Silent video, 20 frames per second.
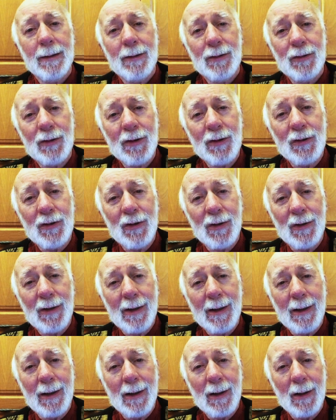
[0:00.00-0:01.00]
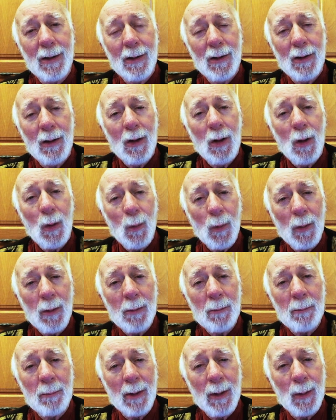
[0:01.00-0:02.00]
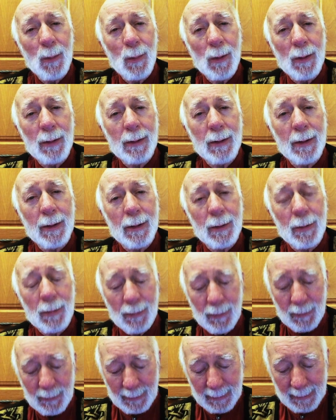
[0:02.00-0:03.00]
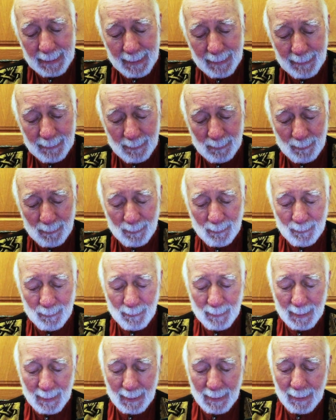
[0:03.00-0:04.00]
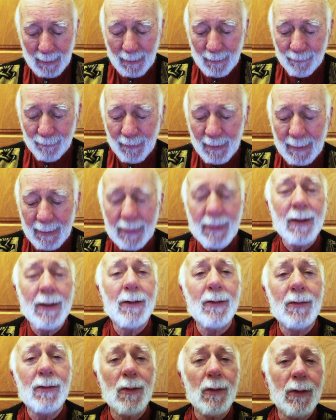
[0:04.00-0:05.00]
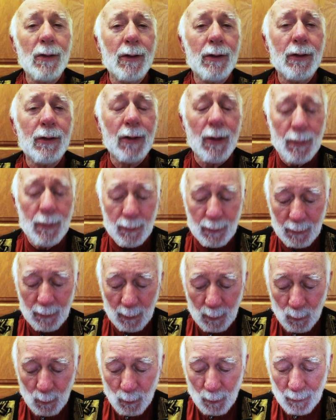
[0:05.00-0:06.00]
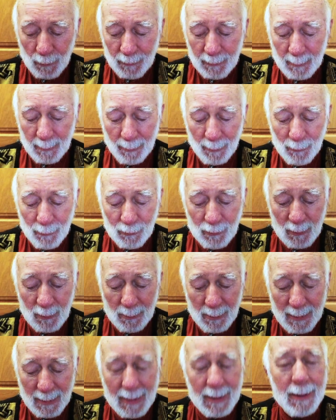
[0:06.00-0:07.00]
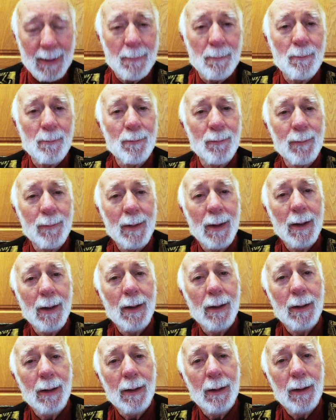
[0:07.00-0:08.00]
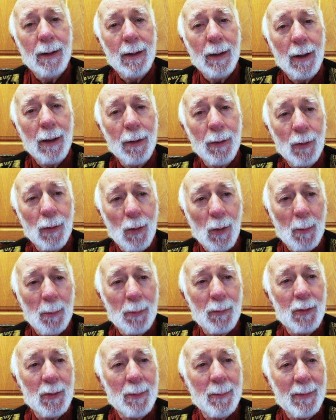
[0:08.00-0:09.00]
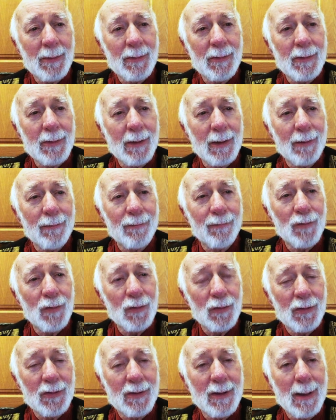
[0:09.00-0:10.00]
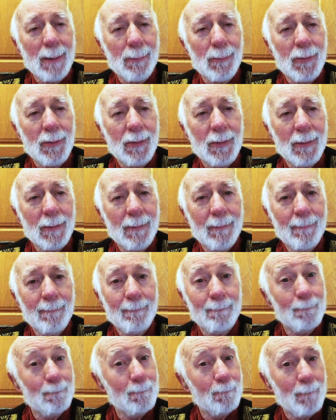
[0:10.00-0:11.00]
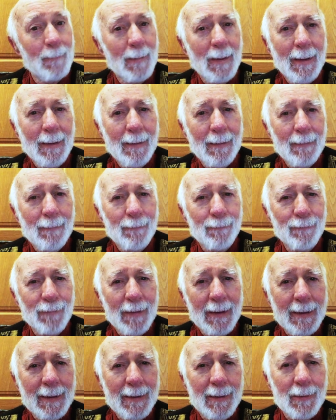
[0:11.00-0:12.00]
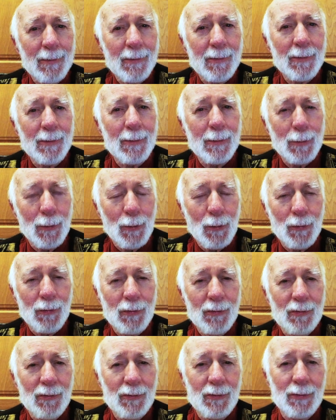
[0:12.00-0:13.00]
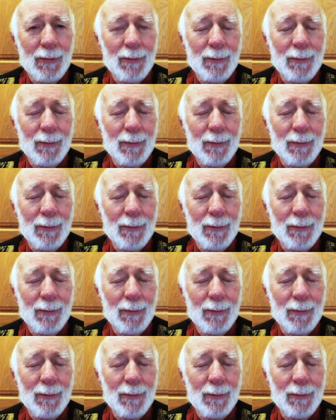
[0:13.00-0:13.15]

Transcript: Gingerly, one by one across the chasm, finding solid ground on what's about to be our optimistic footsteps. Fingers crossed.